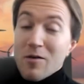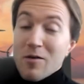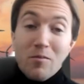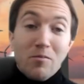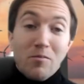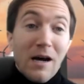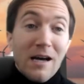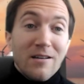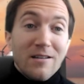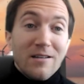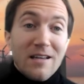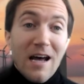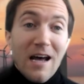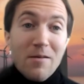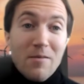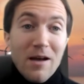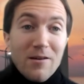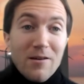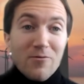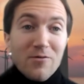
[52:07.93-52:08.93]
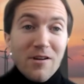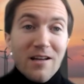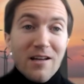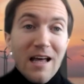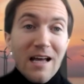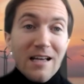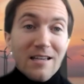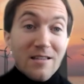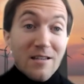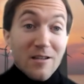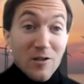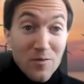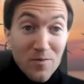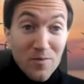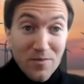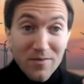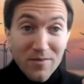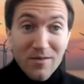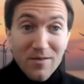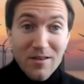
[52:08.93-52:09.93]
By the time I realized this,
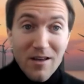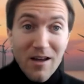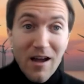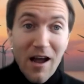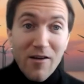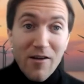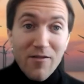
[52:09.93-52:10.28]
I